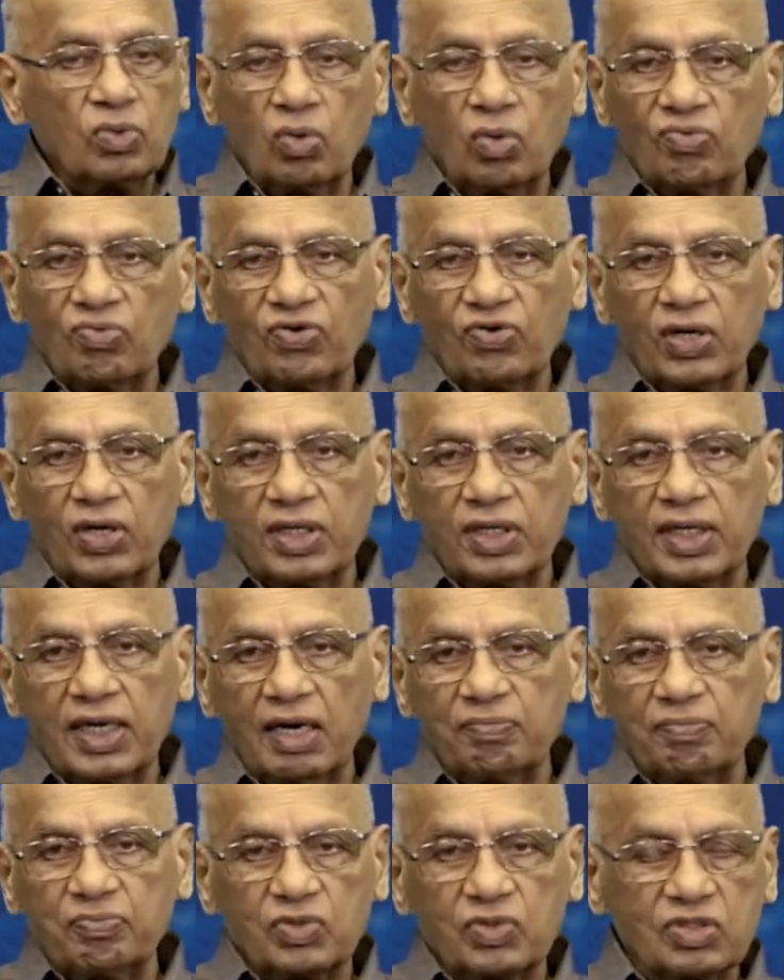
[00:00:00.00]
No foreign
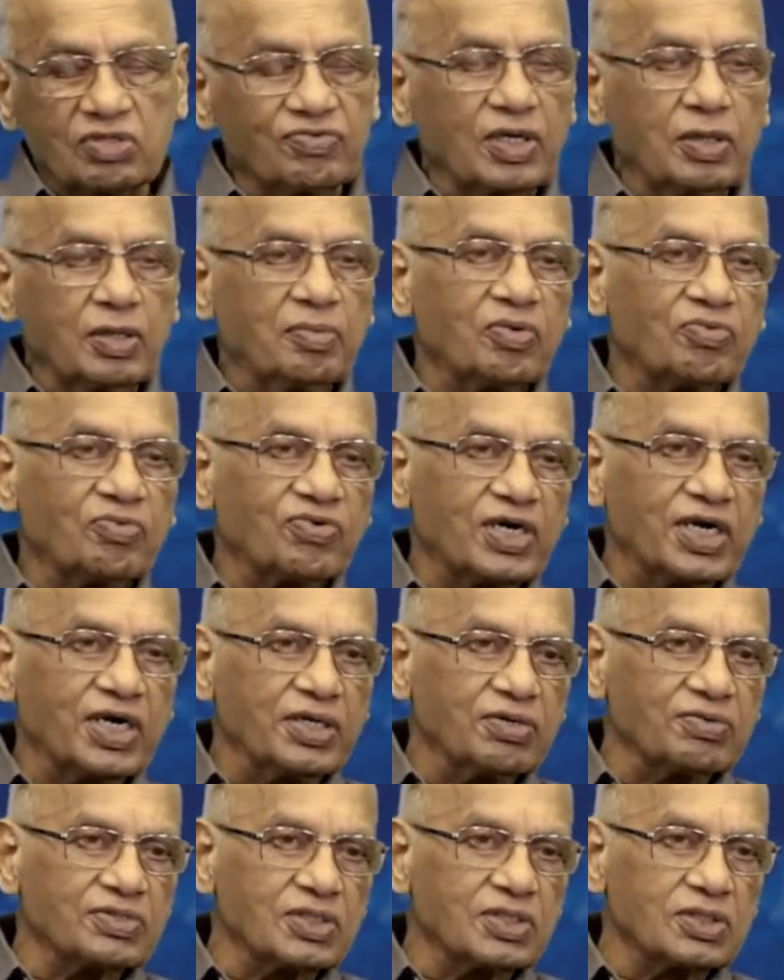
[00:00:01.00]
help was available
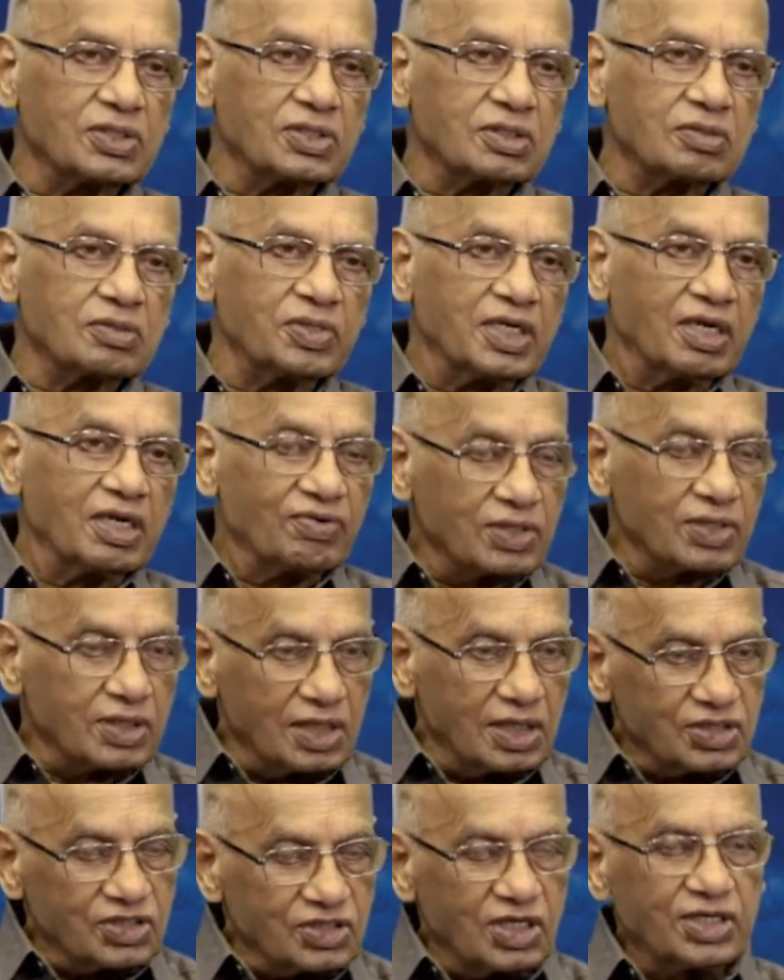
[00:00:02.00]
for any of this. We
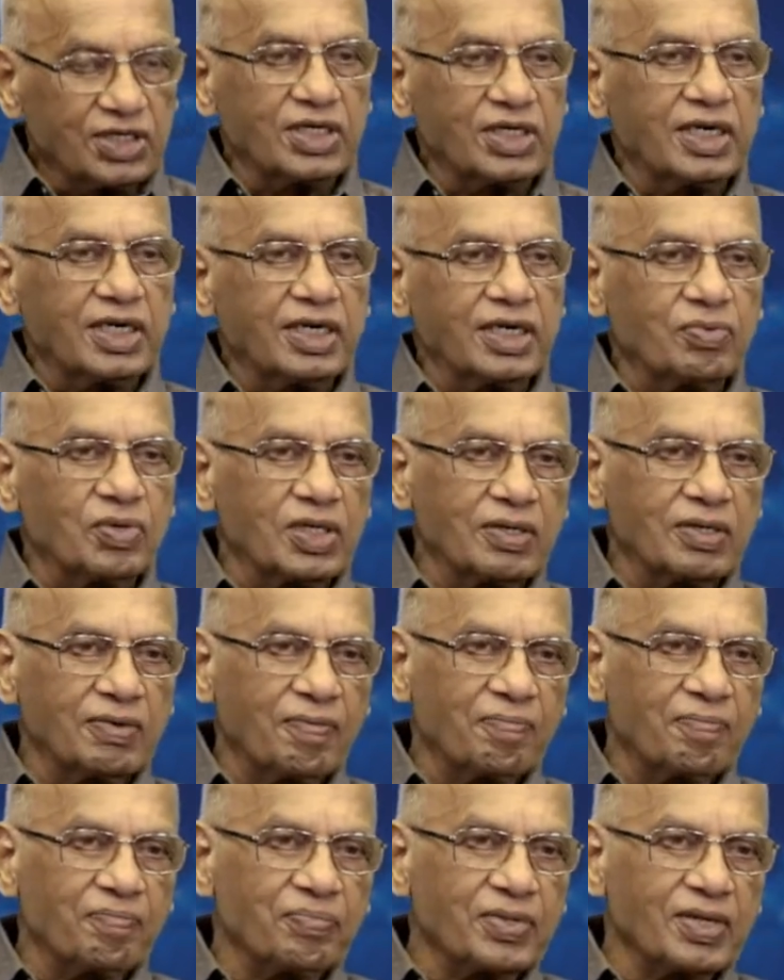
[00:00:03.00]
never consulted anyone.
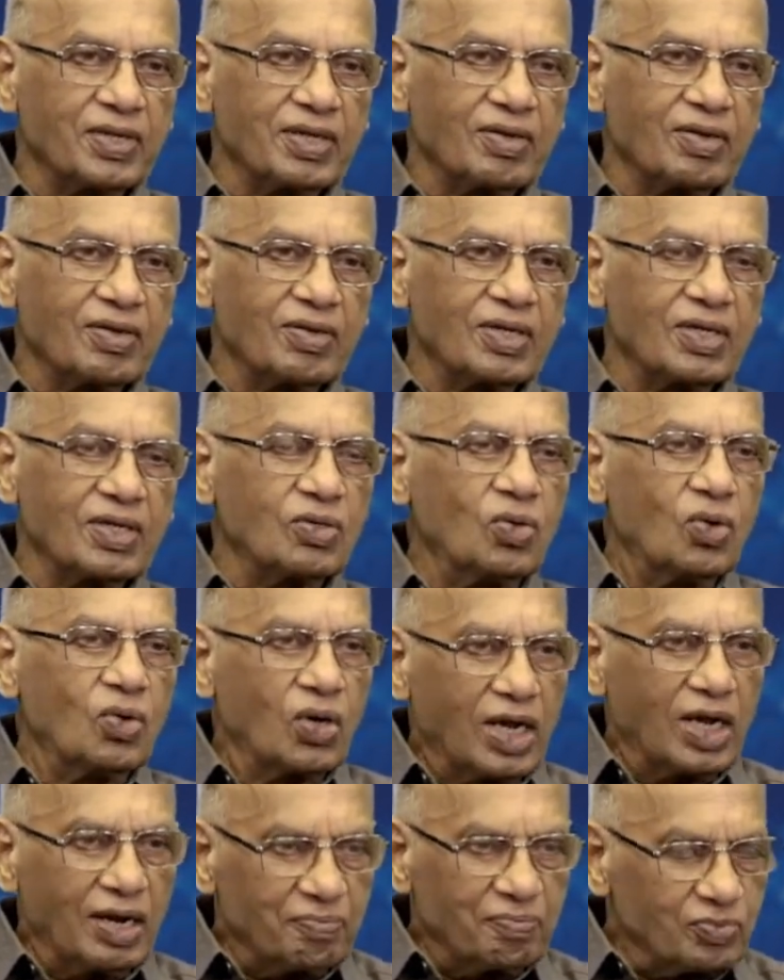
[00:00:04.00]

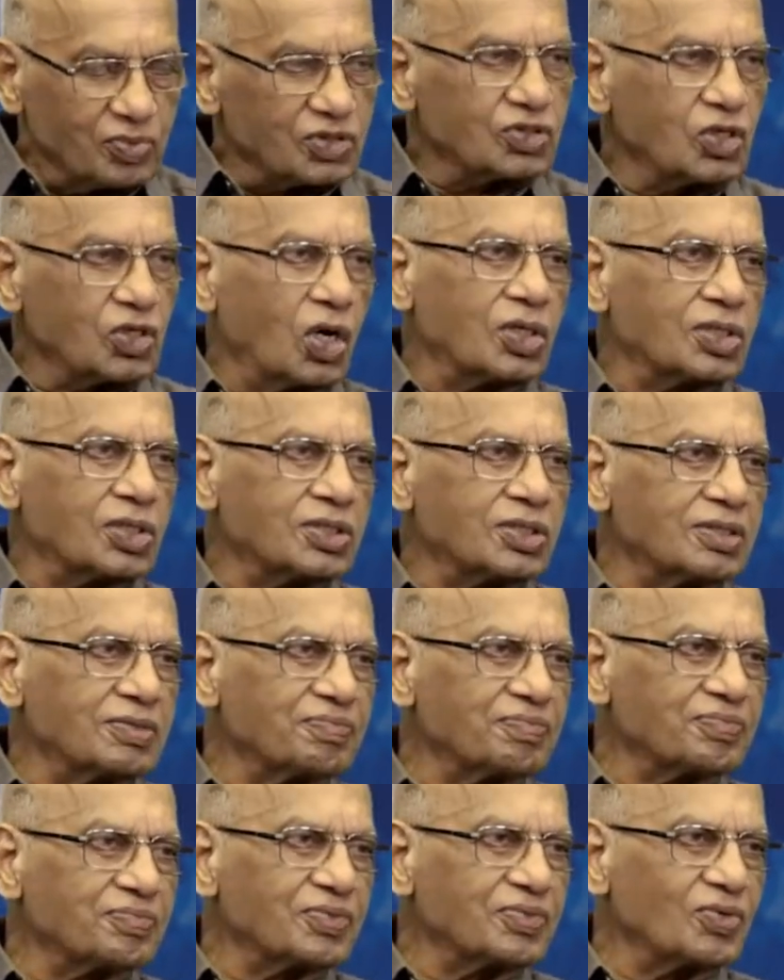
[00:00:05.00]
No help was sought
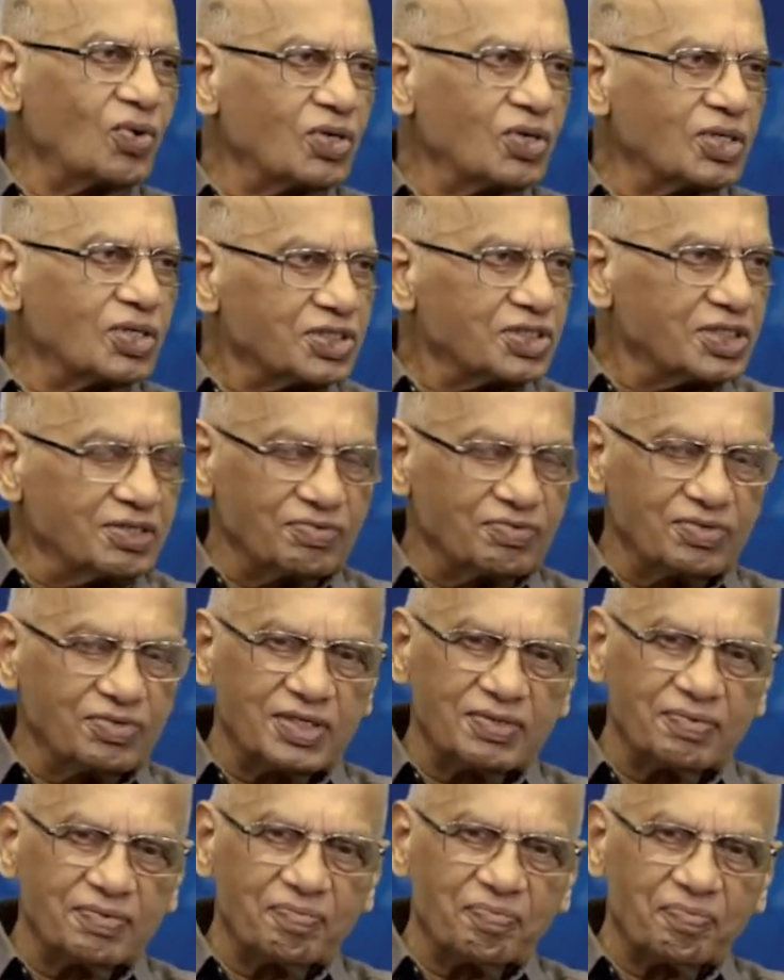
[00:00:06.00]
or
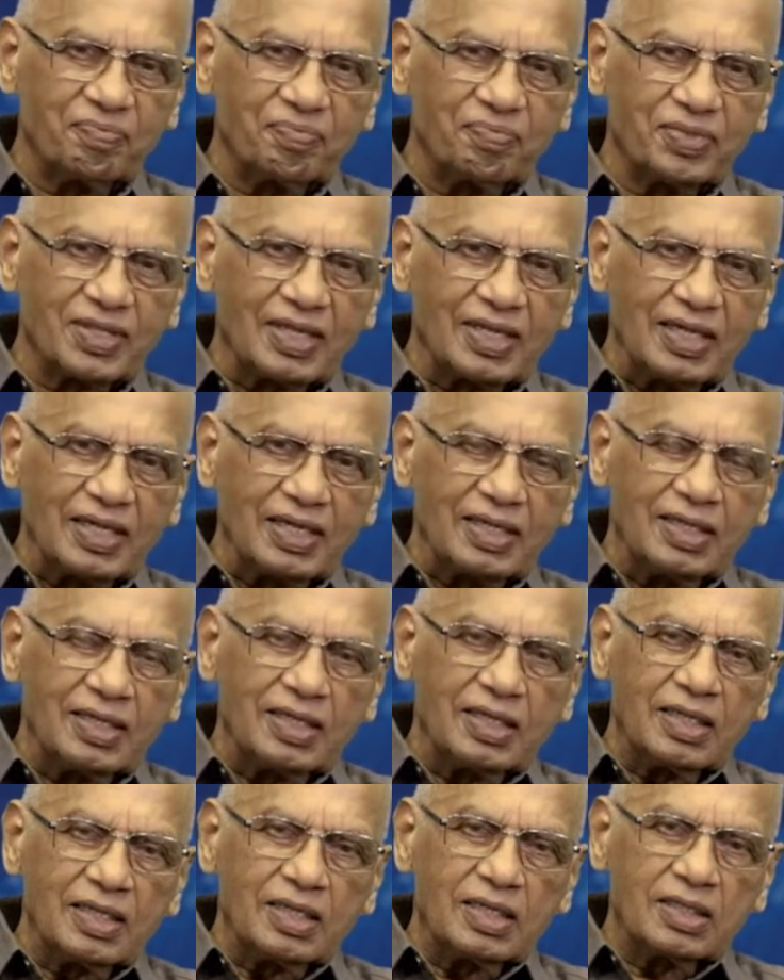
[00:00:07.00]
received.
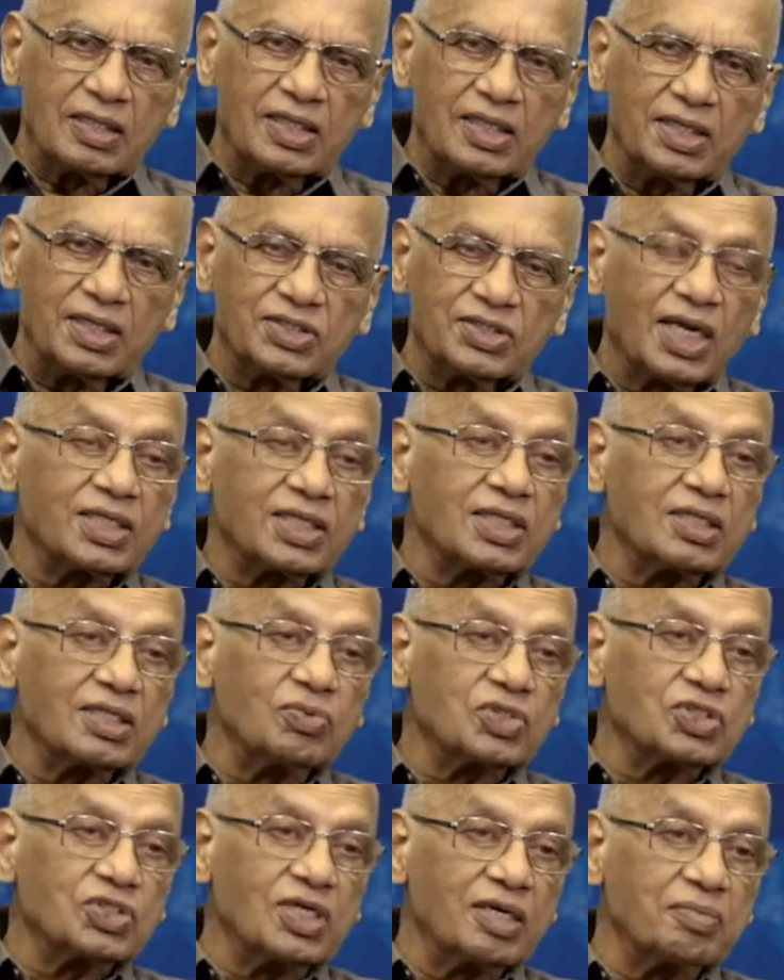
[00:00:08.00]
The entire
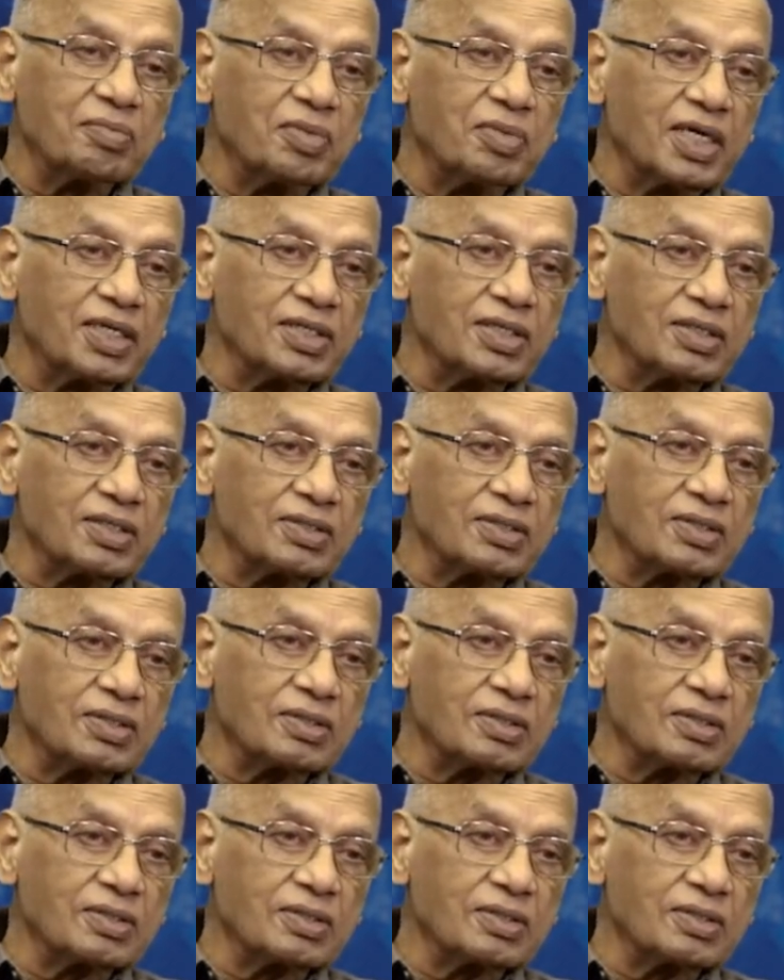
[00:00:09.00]
thing was done by